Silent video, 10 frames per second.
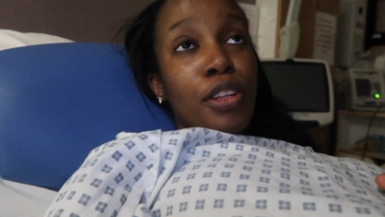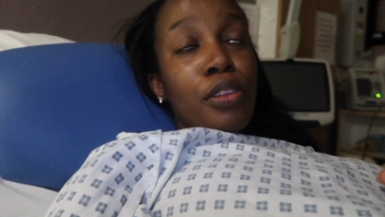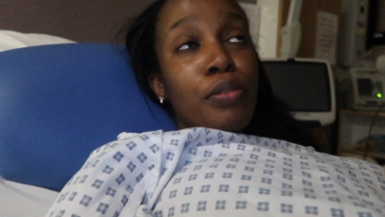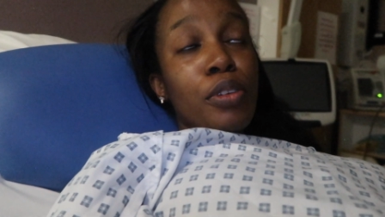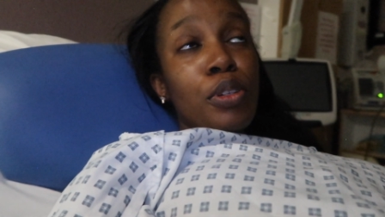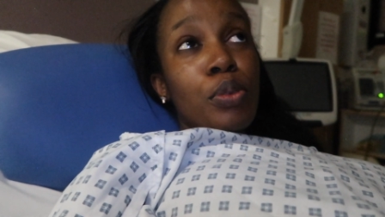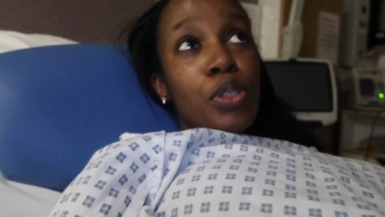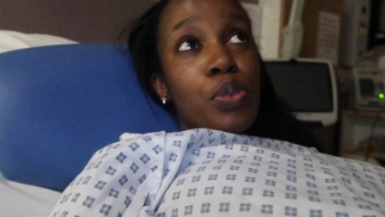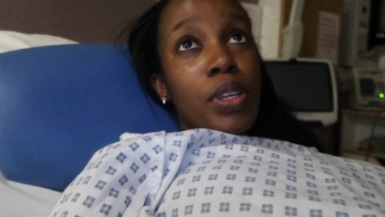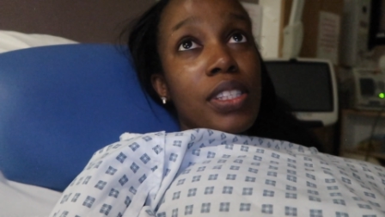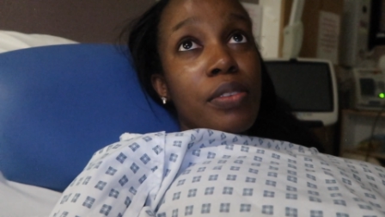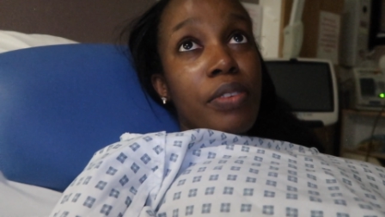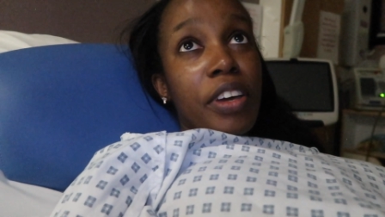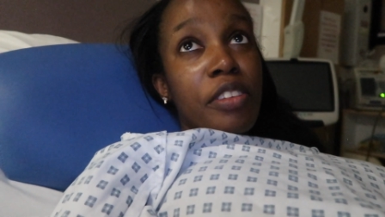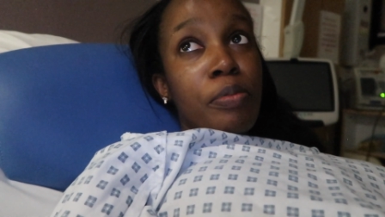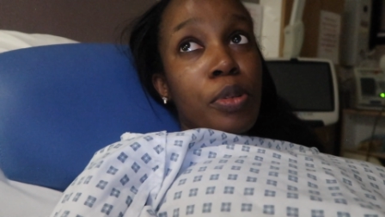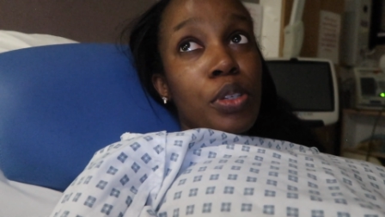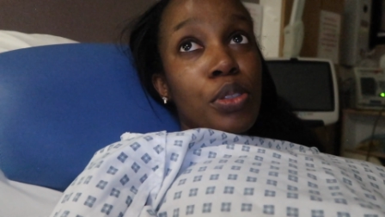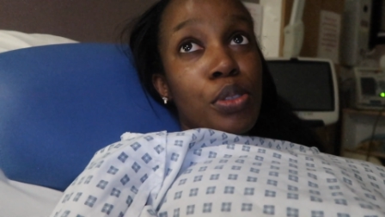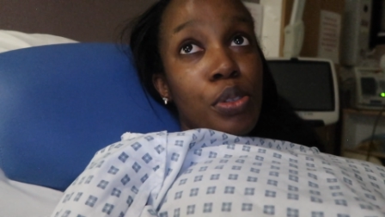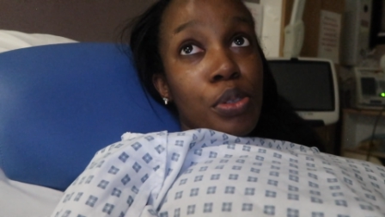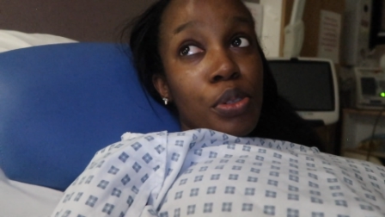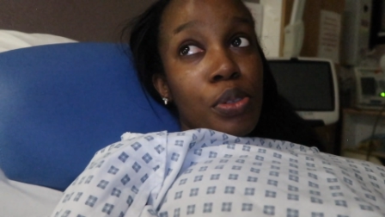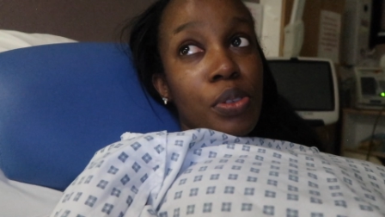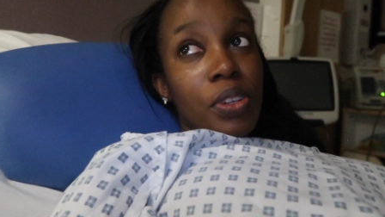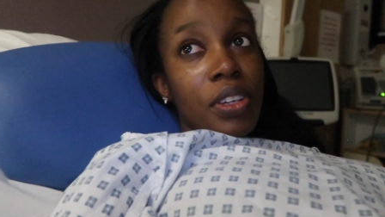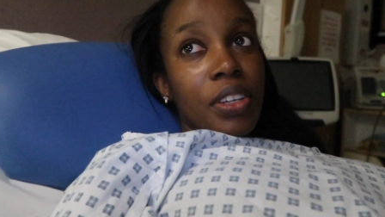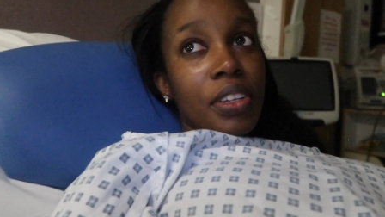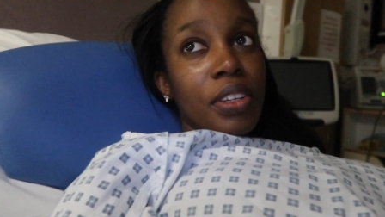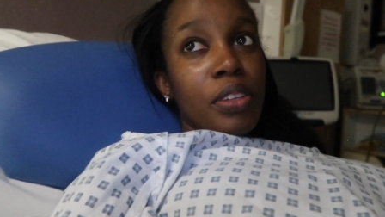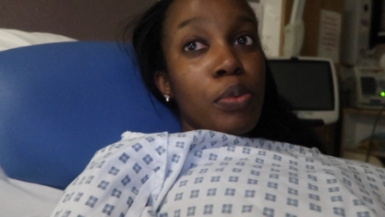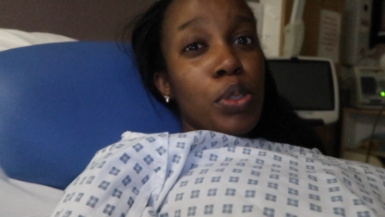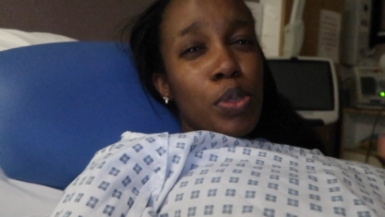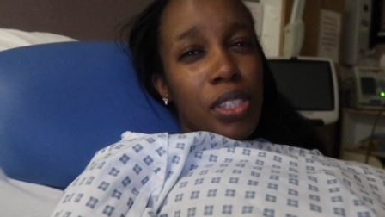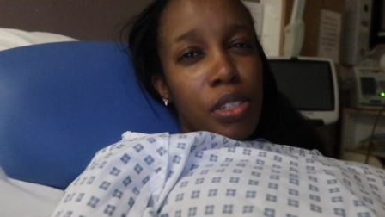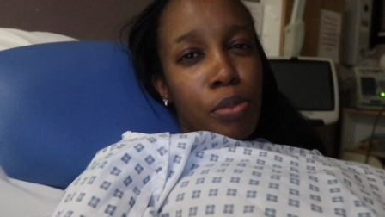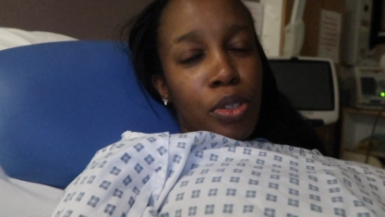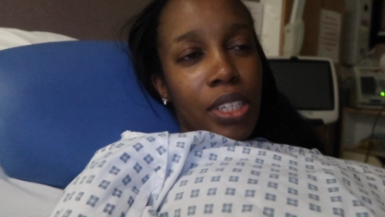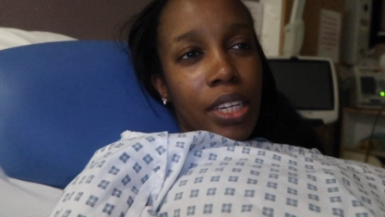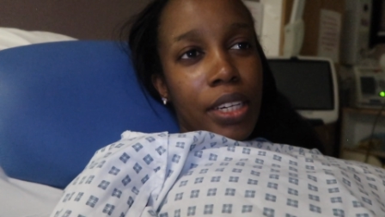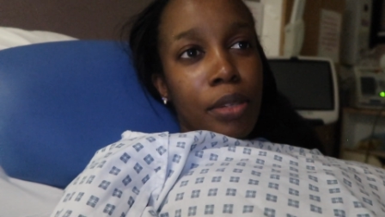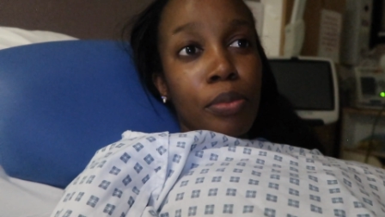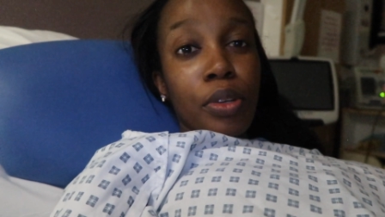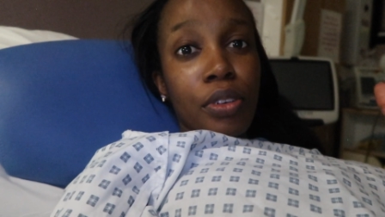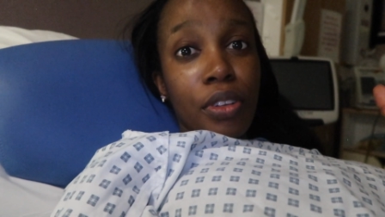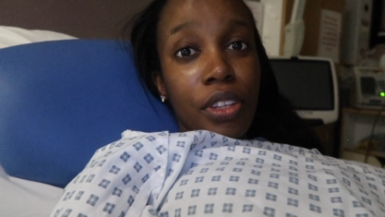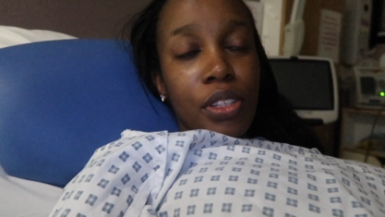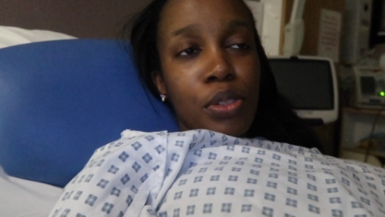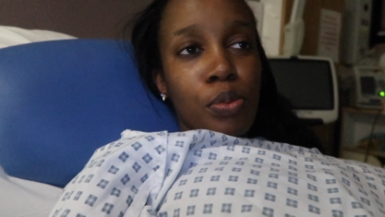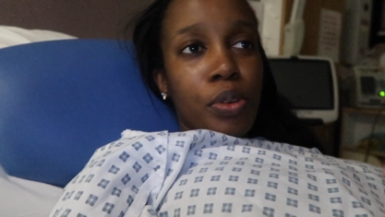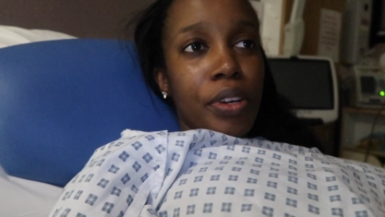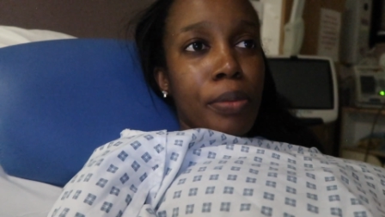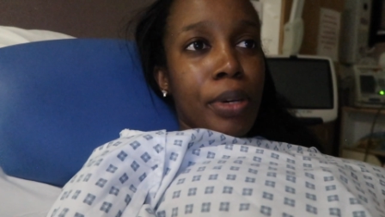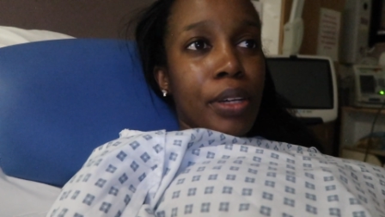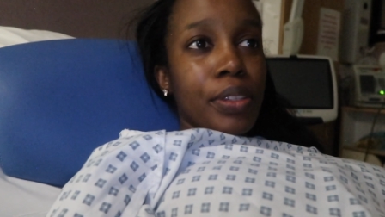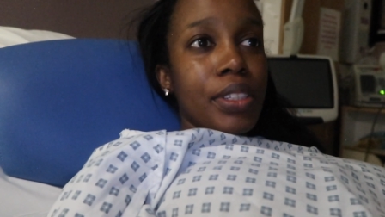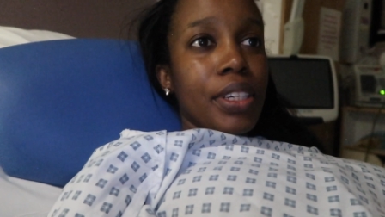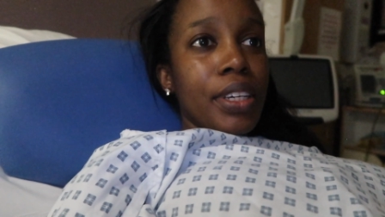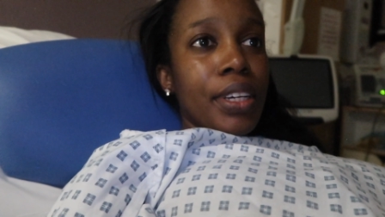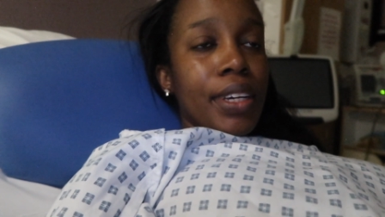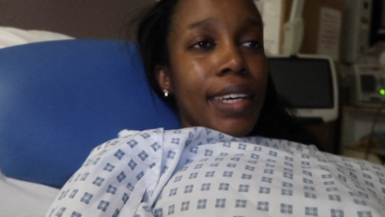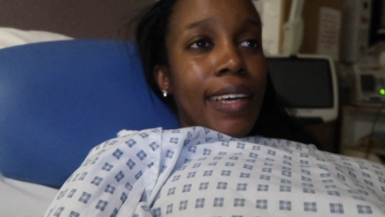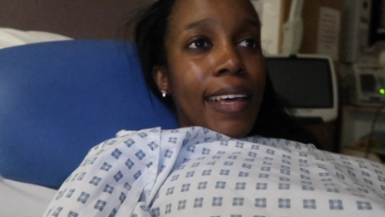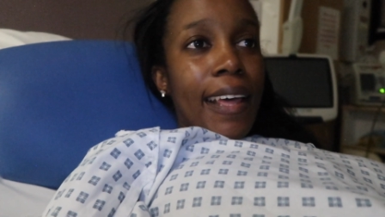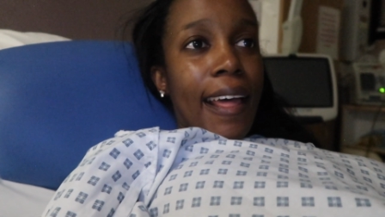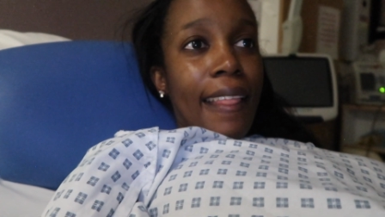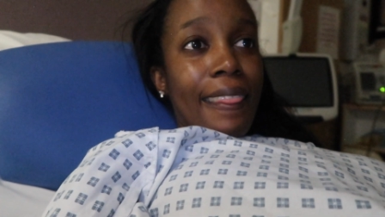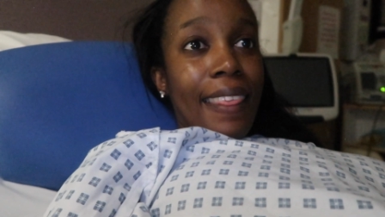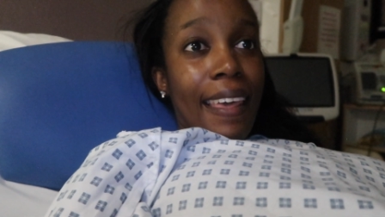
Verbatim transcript: the fluid was 25.2, which was still borderline, but nothing to worry about. And